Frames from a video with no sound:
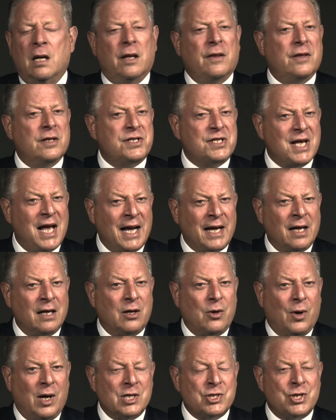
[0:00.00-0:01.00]
The second
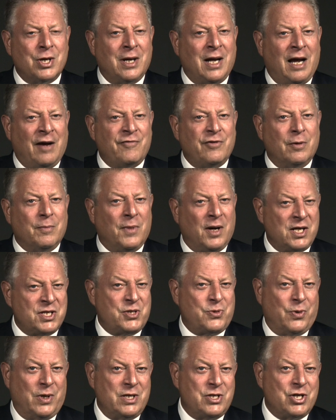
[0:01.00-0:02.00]
question after
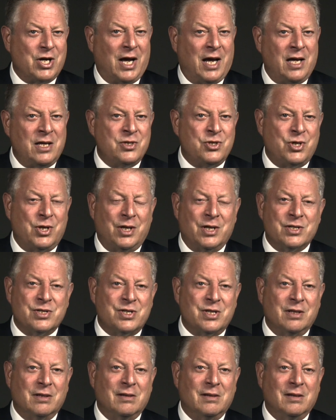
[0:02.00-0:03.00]
must we change
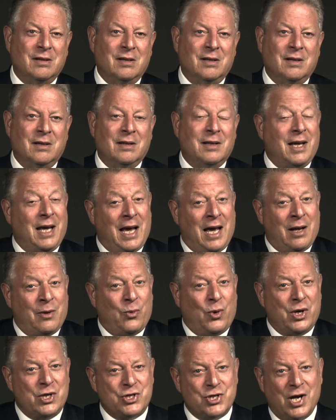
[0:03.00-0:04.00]
is, can
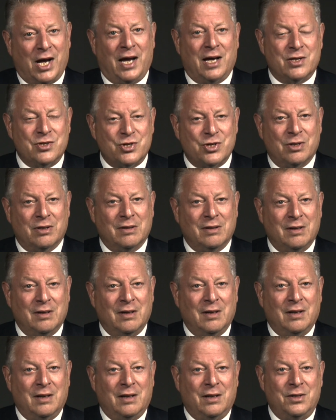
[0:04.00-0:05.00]
we change?
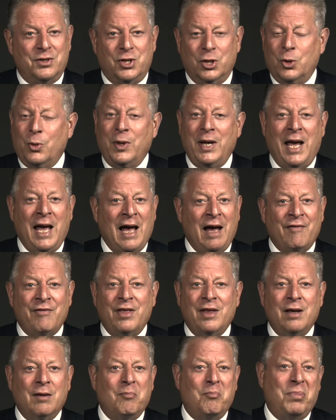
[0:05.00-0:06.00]
Do we have
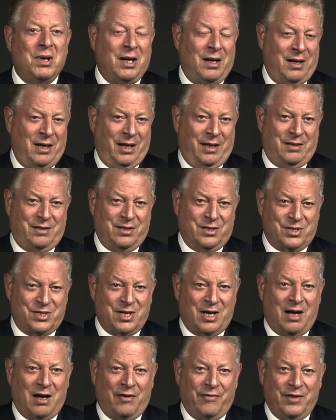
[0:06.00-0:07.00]
the ability to
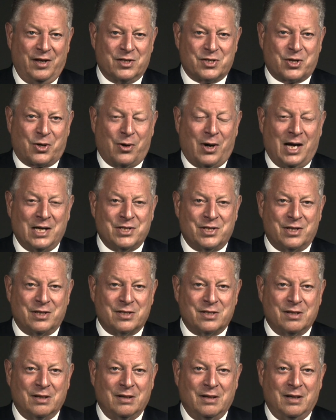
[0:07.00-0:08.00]
solve this
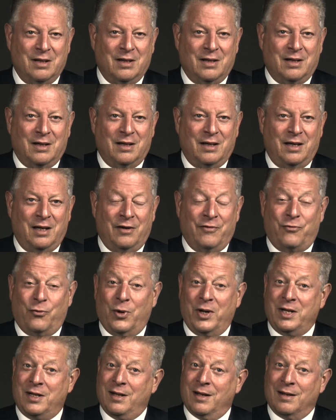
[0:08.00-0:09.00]
crisis? If
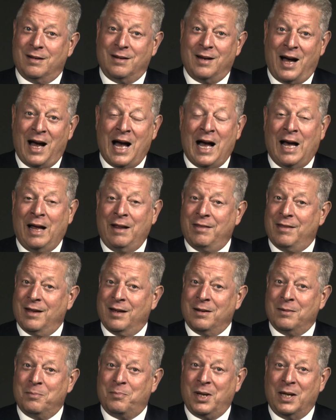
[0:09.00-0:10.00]
we did not,
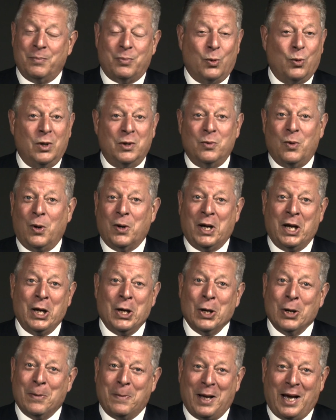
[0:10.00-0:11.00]
then people wouldn't want to
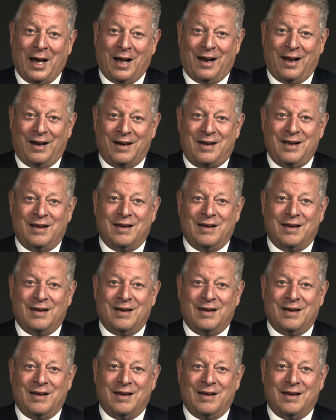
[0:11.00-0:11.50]
hear about it.